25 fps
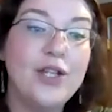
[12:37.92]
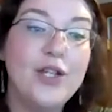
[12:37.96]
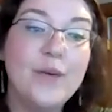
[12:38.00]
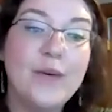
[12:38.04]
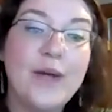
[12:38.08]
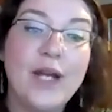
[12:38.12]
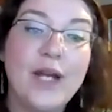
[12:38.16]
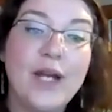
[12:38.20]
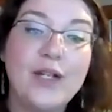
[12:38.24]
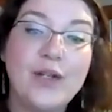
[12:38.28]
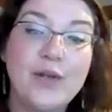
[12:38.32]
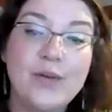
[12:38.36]
you
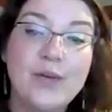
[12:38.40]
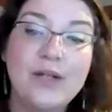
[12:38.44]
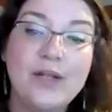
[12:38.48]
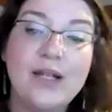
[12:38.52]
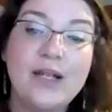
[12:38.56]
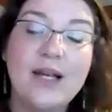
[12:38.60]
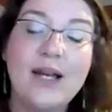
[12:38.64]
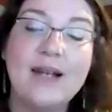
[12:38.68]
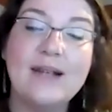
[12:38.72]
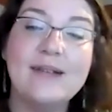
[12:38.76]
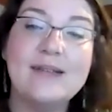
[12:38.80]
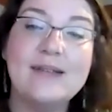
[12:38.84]
can
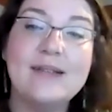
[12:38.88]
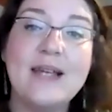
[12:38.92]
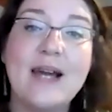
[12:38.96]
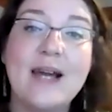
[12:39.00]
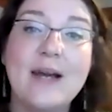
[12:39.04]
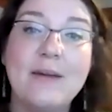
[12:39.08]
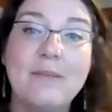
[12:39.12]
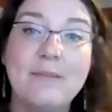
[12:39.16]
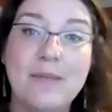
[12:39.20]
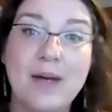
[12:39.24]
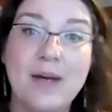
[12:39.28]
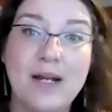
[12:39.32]
utilize
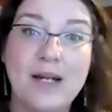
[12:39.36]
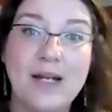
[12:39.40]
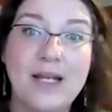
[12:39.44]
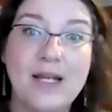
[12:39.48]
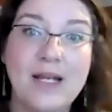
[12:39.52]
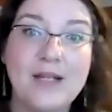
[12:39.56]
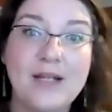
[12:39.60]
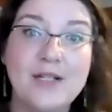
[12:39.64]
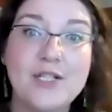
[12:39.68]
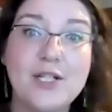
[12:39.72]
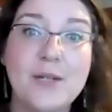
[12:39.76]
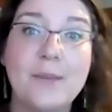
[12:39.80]
that
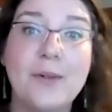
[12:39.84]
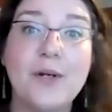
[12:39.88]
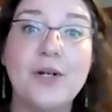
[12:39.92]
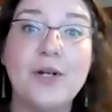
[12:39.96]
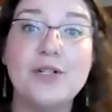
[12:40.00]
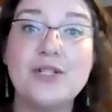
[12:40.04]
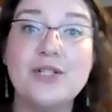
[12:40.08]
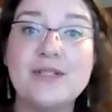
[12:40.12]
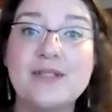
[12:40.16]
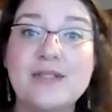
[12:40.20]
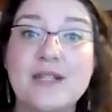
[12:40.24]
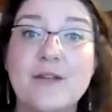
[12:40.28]
money to
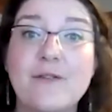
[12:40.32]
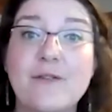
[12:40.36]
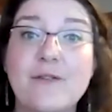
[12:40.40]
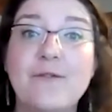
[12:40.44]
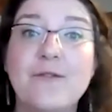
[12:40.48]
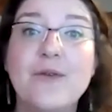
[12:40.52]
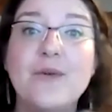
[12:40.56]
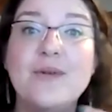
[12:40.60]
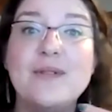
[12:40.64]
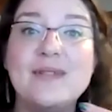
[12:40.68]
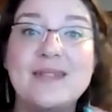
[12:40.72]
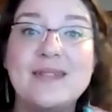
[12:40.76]
purchase the
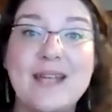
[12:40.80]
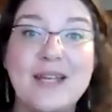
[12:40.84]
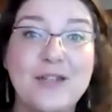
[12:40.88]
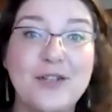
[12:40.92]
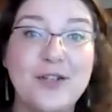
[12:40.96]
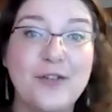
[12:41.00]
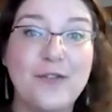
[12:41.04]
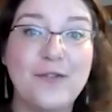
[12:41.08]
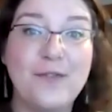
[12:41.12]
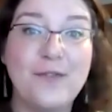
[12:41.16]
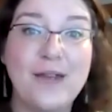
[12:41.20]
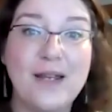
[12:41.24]
foods that
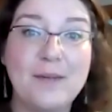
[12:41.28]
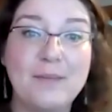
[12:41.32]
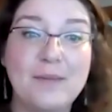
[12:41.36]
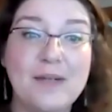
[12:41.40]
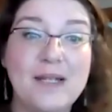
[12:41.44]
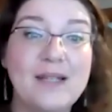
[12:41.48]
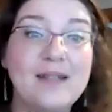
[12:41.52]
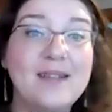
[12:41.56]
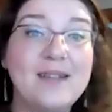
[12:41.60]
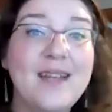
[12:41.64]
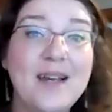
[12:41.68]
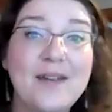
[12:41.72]
your
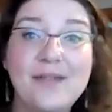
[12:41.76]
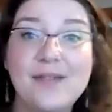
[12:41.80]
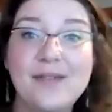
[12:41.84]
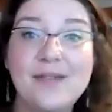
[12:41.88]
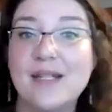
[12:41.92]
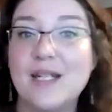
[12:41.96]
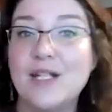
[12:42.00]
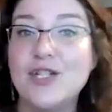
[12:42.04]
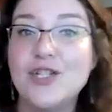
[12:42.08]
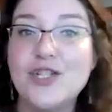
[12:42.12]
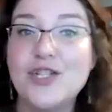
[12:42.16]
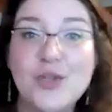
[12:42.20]
family loves
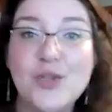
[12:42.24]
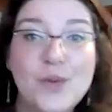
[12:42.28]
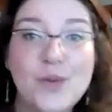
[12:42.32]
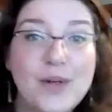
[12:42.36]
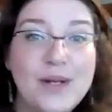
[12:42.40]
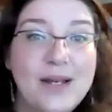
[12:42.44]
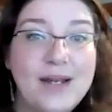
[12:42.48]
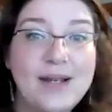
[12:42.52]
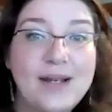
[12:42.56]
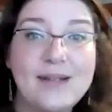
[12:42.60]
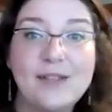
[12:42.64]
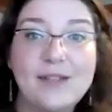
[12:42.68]
and
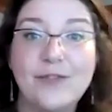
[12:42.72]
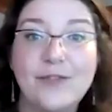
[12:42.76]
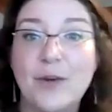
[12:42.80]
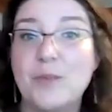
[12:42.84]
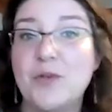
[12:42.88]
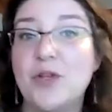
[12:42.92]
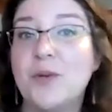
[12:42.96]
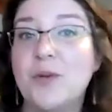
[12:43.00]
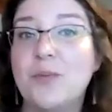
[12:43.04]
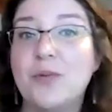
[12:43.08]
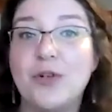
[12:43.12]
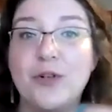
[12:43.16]
enjoys from
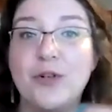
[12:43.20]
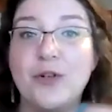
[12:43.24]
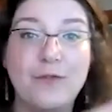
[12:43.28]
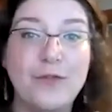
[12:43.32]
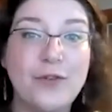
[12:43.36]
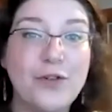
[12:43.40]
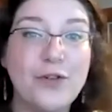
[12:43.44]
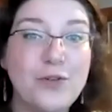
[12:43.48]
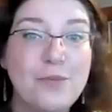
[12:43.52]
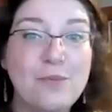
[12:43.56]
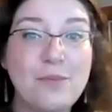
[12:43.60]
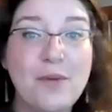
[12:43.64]
your
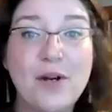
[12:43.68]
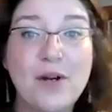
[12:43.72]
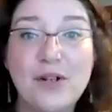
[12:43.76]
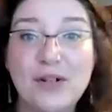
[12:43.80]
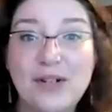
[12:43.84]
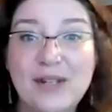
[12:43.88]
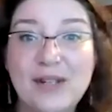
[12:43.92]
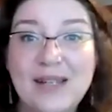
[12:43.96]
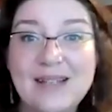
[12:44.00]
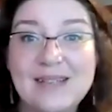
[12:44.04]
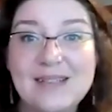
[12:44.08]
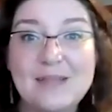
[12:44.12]
preferred
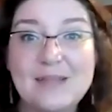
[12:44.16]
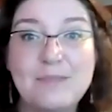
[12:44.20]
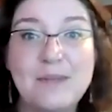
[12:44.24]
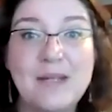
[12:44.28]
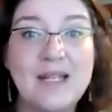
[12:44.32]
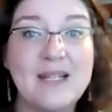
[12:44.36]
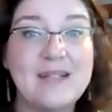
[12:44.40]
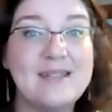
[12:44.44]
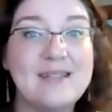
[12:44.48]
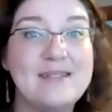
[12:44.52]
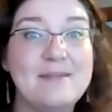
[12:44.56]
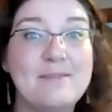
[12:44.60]
markets,
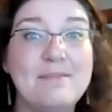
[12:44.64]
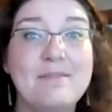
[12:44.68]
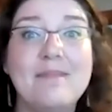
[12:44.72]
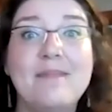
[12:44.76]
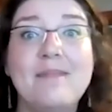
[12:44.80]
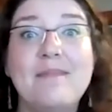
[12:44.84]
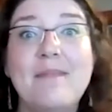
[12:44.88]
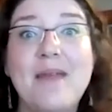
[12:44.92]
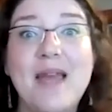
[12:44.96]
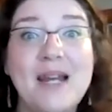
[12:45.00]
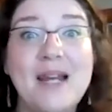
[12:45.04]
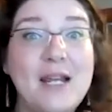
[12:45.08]
because
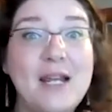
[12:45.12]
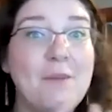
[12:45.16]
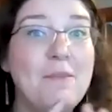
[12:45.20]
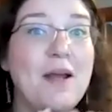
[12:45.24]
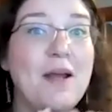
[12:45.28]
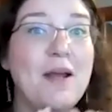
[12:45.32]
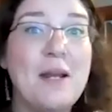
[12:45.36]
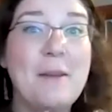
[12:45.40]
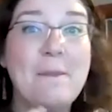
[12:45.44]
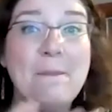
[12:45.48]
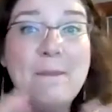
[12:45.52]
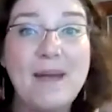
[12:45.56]
many,
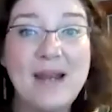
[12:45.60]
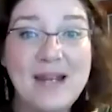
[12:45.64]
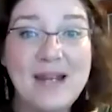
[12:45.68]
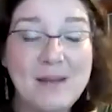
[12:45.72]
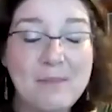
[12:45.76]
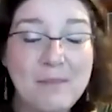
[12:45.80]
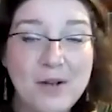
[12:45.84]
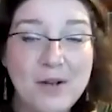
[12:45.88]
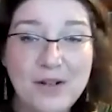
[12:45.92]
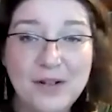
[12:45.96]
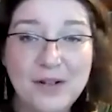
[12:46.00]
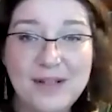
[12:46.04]
many, many
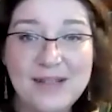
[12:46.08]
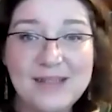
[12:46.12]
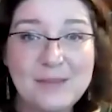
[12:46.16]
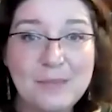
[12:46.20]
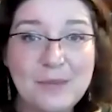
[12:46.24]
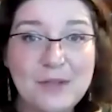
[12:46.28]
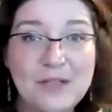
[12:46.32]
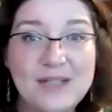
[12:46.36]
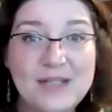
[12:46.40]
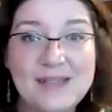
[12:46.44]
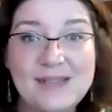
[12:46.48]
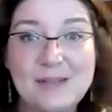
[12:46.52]
markets
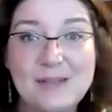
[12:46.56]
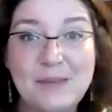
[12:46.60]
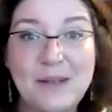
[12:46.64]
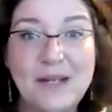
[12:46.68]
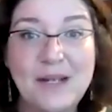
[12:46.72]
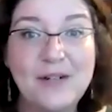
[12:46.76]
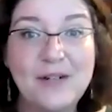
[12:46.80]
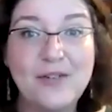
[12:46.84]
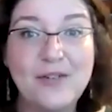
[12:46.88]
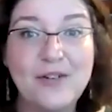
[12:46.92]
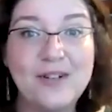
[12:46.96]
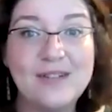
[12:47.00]

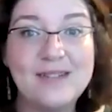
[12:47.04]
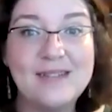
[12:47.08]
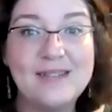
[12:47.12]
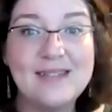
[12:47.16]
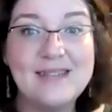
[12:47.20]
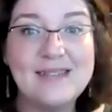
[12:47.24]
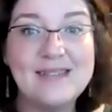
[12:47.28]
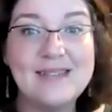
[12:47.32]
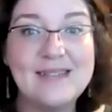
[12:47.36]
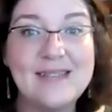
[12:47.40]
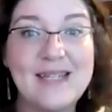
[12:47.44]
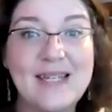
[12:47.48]
participate across the
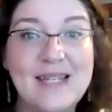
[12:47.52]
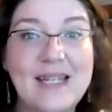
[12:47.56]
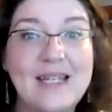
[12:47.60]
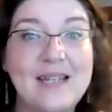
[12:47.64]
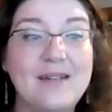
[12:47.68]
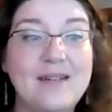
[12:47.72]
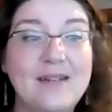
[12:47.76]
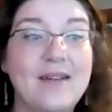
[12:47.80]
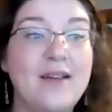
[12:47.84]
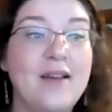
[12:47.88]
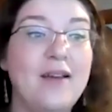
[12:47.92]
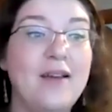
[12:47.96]
state,